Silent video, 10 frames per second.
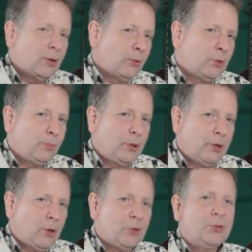sound when you're
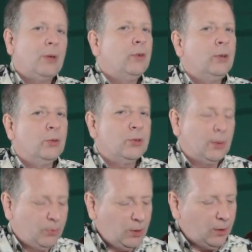playing all 7 notes
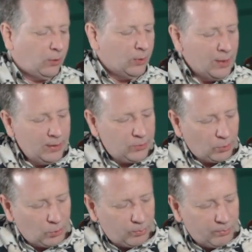on a piano.
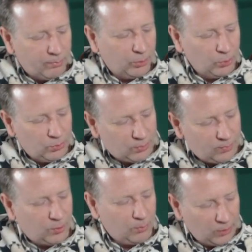So blues
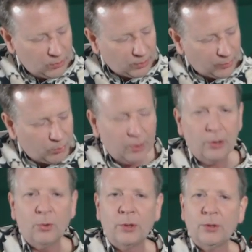to me sounds
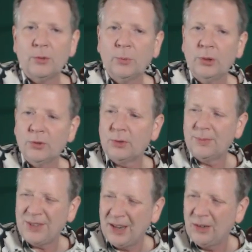better when it's
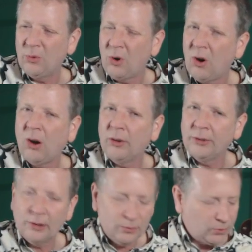kind of raw,
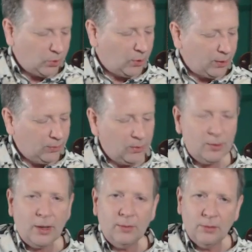you know. So
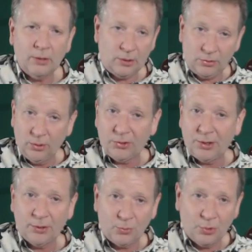it still
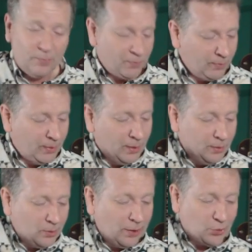sounds real.
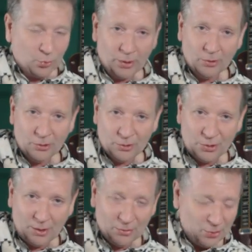It's a lot sweeter than the
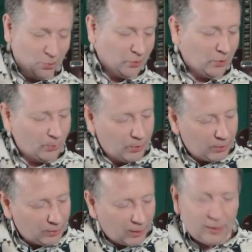7th chord here, but
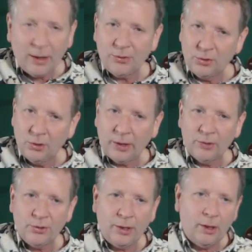I still like
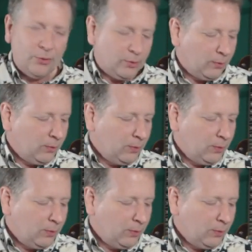the sound. So.